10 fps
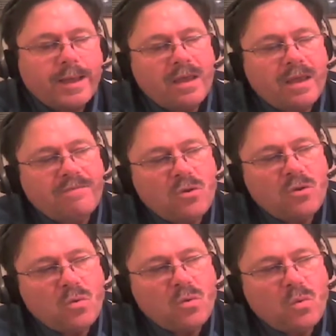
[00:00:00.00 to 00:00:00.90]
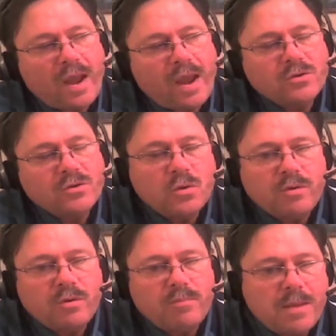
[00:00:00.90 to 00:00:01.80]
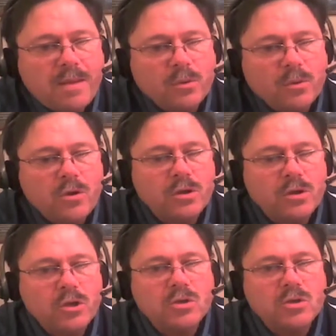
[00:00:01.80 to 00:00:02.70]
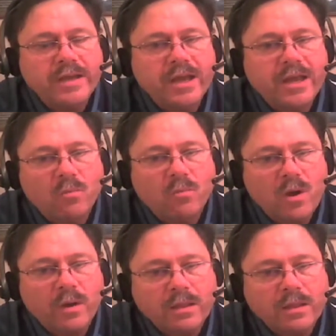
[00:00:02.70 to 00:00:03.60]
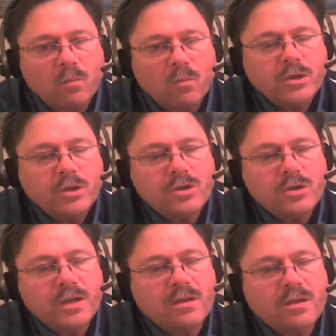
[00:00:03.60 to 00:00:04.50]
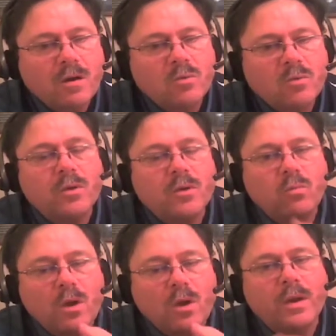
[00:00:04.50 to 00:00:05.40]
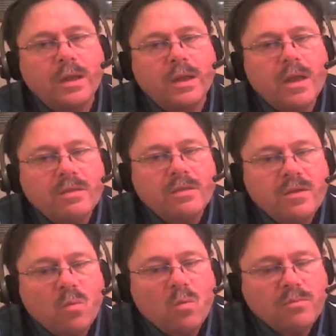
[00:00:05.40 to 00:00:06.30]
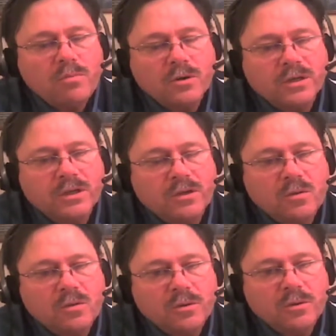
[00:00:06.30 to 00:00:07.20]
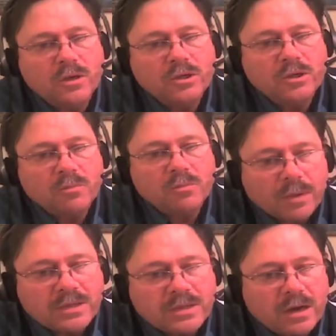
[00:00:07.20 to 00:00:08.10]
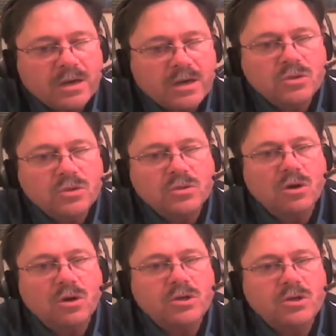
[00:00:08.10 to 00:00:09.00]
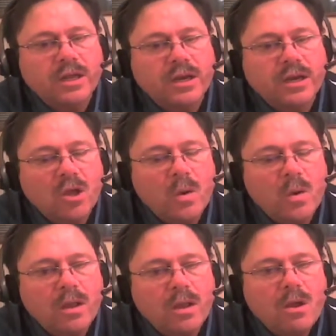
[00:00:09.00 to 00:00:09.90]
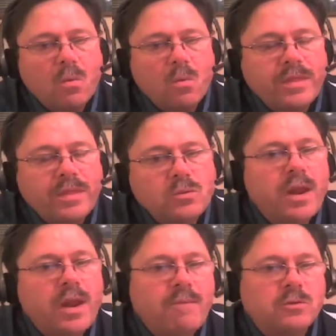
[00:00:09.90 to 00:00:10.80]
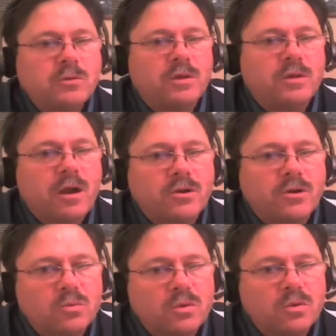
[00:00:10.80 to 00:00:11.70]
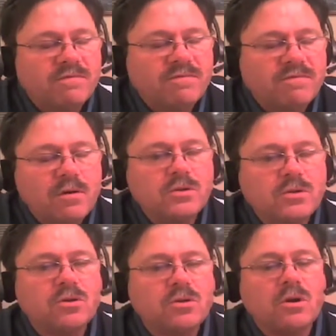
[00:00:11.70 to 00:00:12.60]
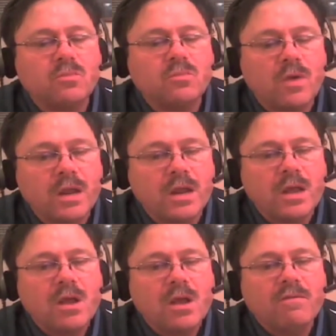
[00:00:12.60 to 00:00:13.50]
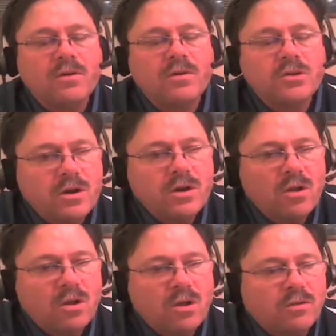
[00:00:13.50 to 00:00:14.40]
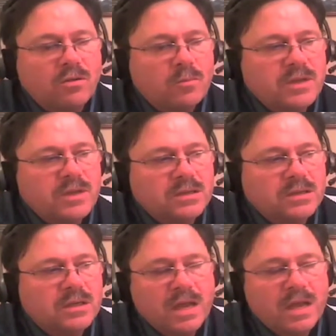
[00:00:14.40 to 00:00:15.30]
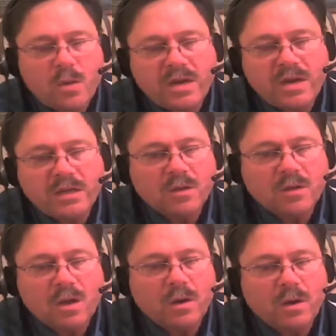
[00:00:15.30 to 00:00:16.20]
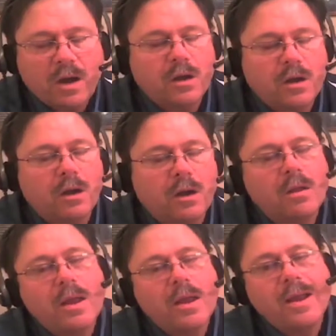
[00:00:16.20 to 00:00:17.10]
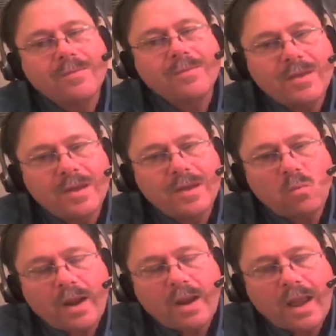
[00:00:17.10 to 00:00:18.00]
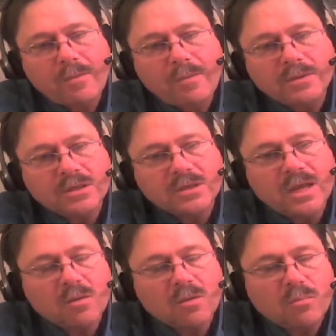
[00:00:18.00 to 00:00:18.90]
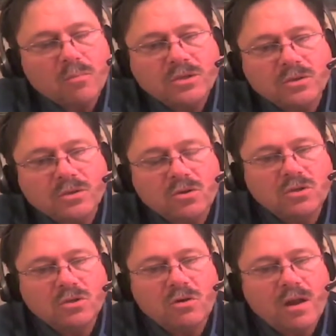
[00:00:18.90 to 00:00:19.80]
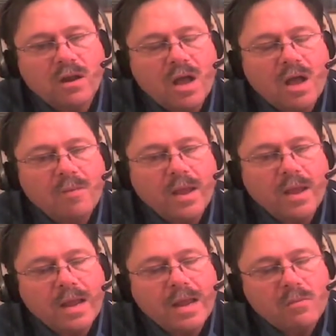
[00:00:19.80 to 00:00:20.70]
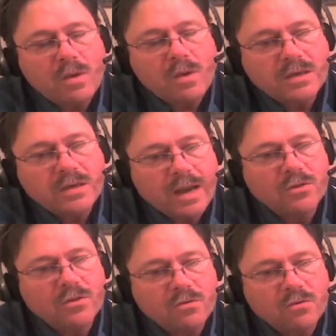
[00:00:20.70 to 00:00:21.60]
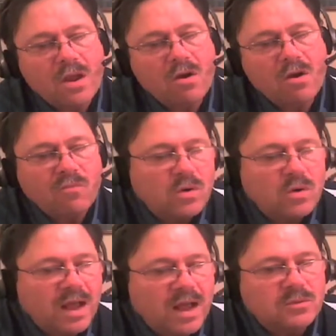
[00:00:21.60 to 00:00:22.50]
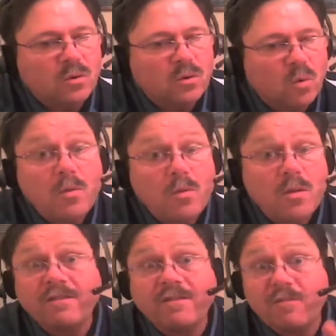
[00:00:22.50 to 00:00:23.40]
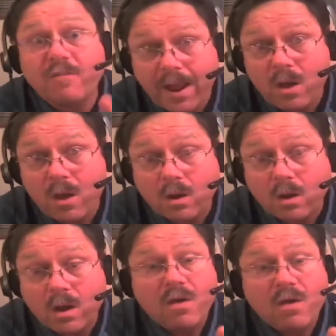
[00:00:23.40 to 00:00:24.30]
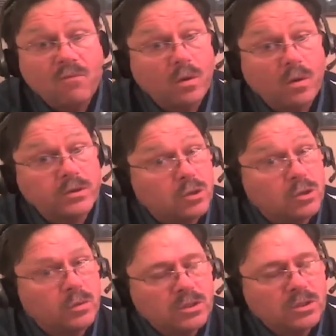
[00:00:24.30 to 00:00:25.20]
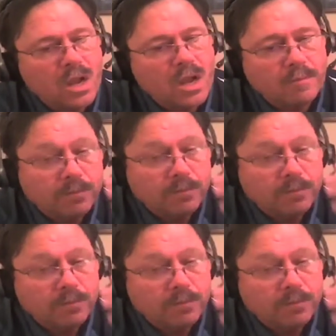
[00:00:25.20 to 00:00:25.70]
If you have two or three people, you can usually get it rolling. And then once you get the automobile rolling, then one person can do the push, but it's that initial surge to get it going. Well, that's what happens with an air conditioner. When it first starts running, first turn it on, the thermostat says, hey, we need some cold air in here. Then what happens is that compressor starts trying to operate, and it may take three or four times the normal amount of power for it to do its job.